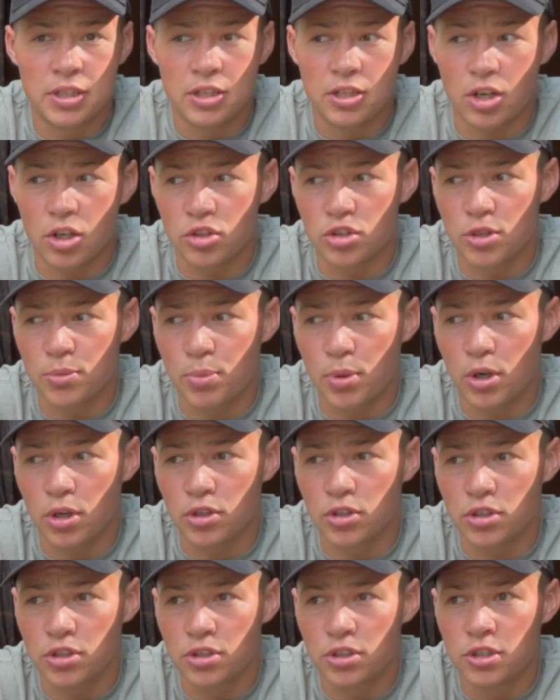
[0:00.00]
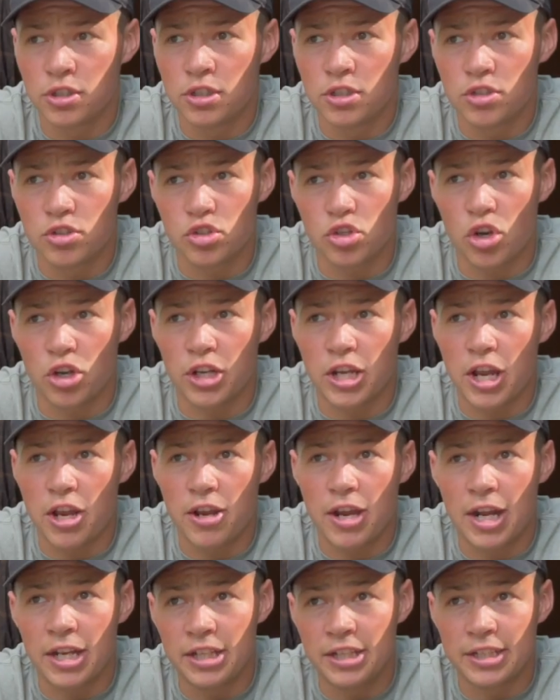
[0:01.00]
on the pod, sorting out,
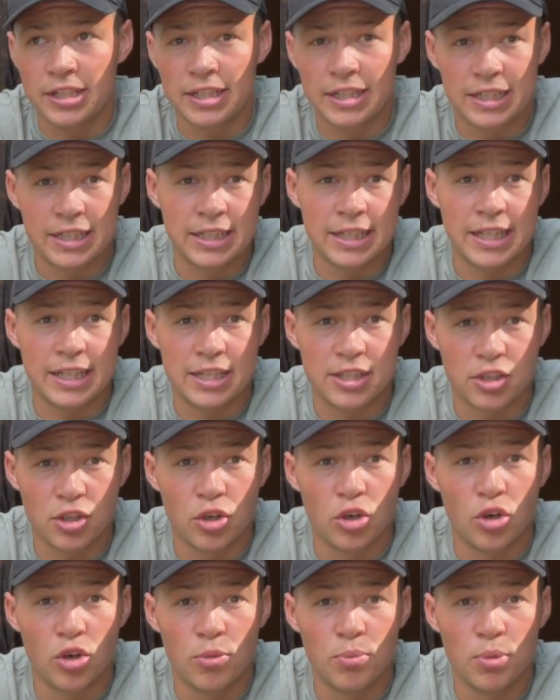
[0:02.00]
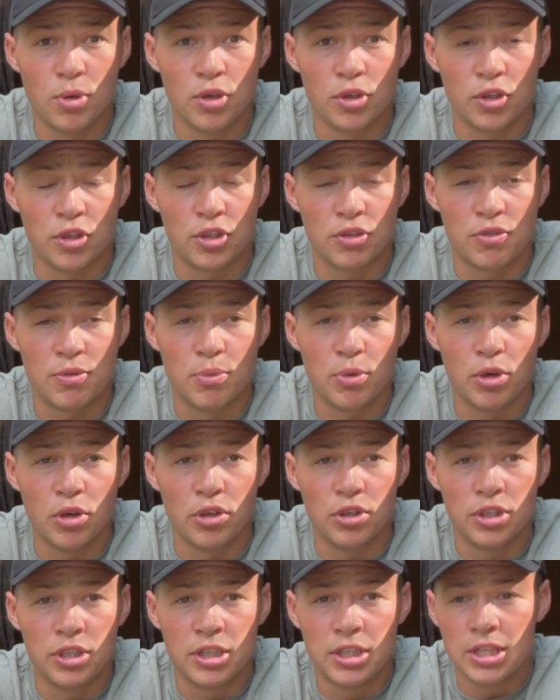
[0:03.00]
and you can click the home button on the remote